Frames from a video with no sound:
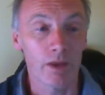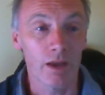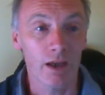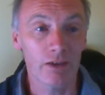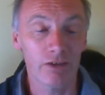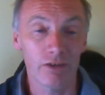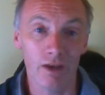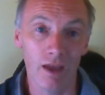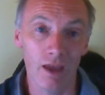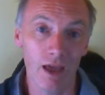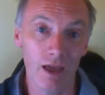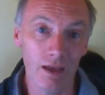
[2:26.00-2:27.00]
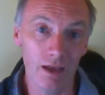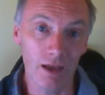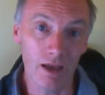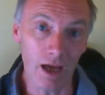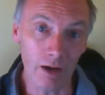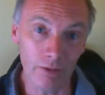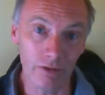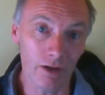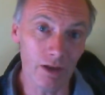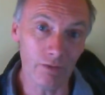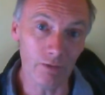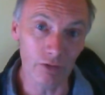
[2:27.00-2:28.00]
It's
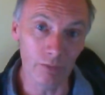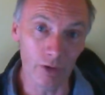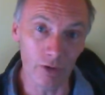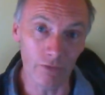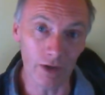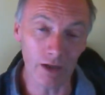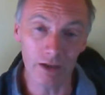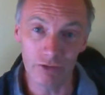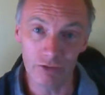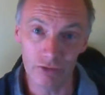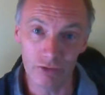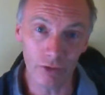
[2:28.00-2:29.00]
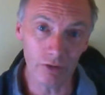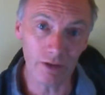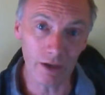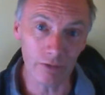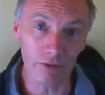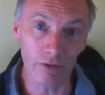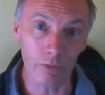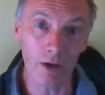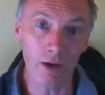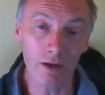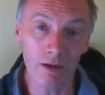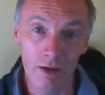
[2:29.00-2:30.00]
outside of a small village, tucked out of the
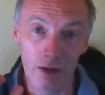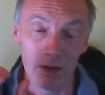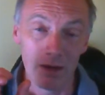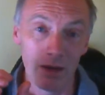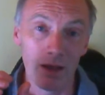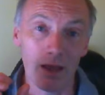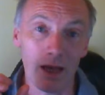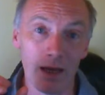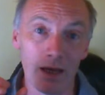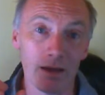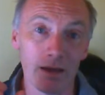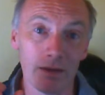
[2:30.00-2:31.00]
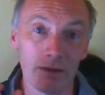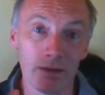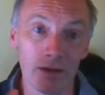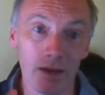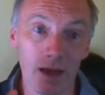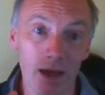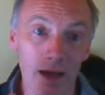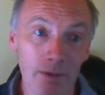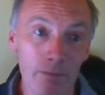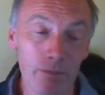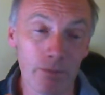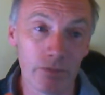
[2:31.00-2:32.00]
way, and
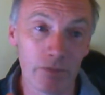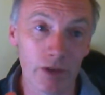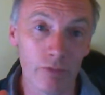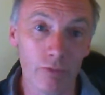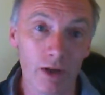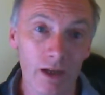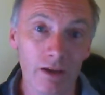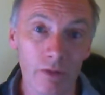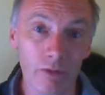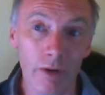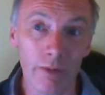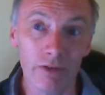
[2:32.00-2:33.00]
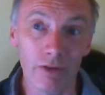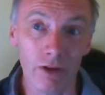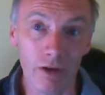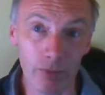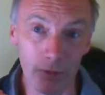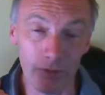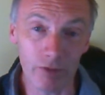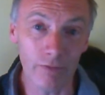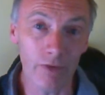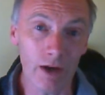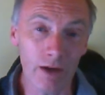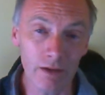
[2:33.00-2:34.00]
you really don't know it's there, but if you
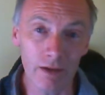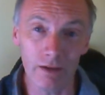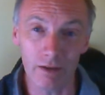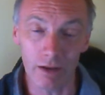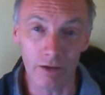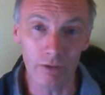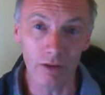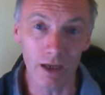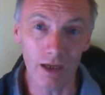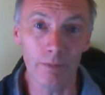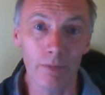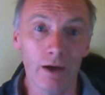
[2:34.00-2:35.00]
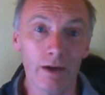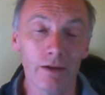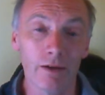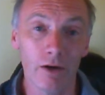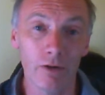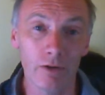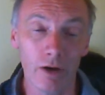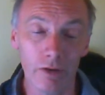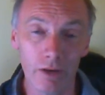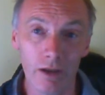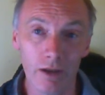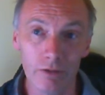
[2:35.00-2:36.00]
find it, it's a little lay-by on
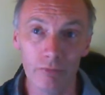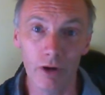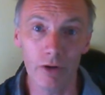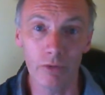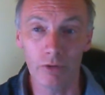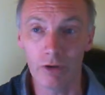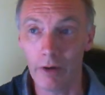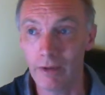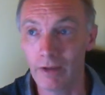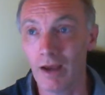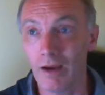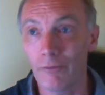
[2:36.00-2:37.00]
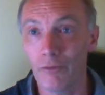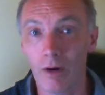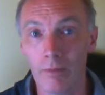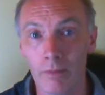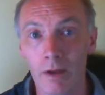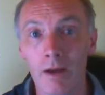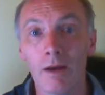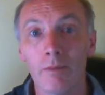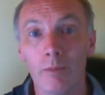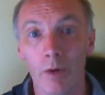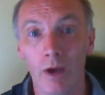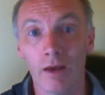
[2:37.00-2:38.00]
the little road going down from
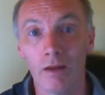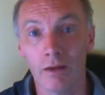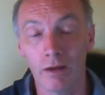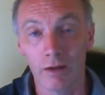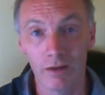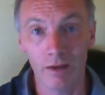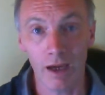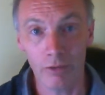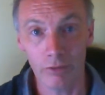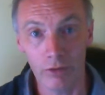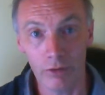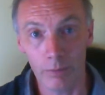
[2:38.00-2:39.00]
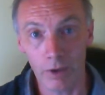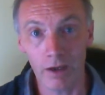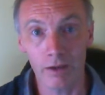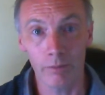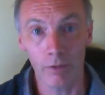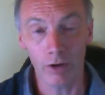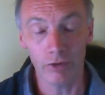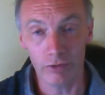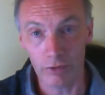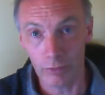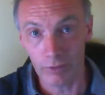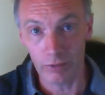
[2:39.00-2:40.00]
Burton down to Burton
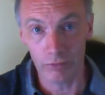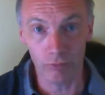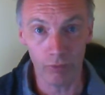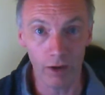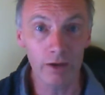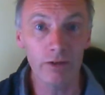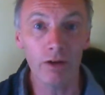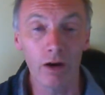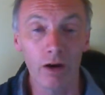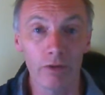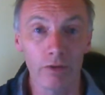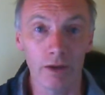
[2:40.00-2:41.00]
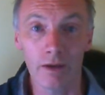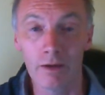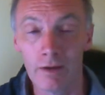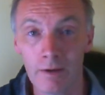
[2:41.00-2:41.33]
Marshes, which is right on the